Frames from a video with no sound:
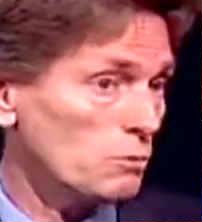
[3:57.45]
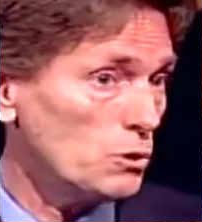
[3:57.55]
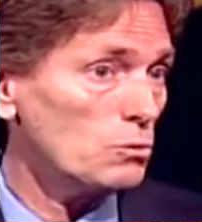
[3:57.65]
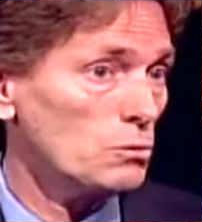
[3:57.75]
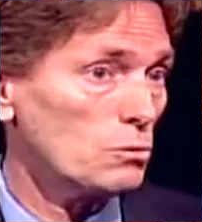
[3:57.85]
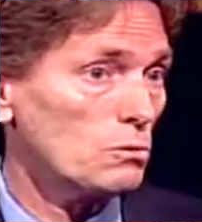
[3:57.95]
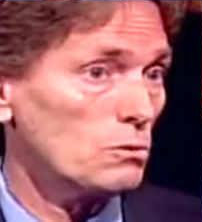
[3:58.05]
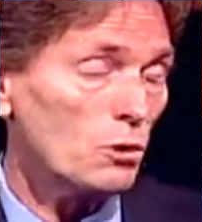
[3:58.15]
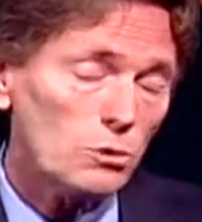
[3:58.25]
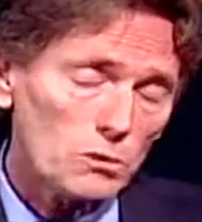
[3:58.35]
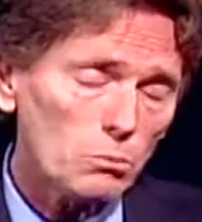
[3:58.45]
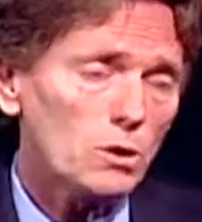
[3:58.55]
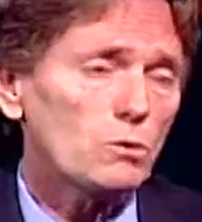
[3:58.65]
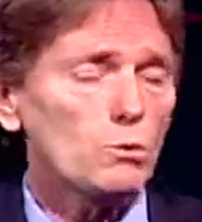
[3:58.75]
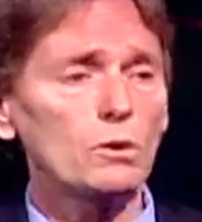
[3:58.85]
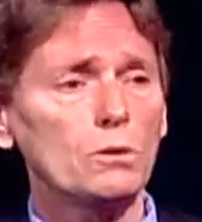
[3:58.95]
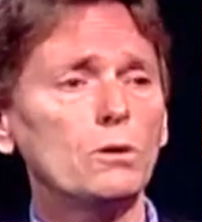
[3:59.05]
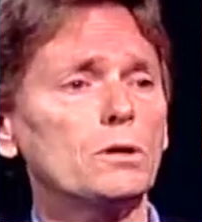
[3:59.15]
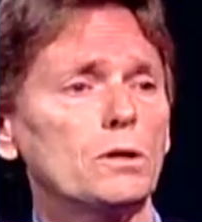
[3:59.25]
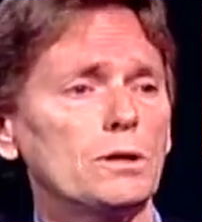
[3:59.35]
future. So it's something to really
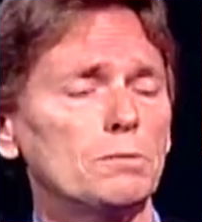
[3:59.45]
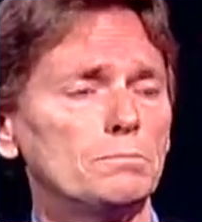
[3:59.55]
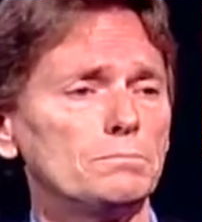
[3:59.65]
look at.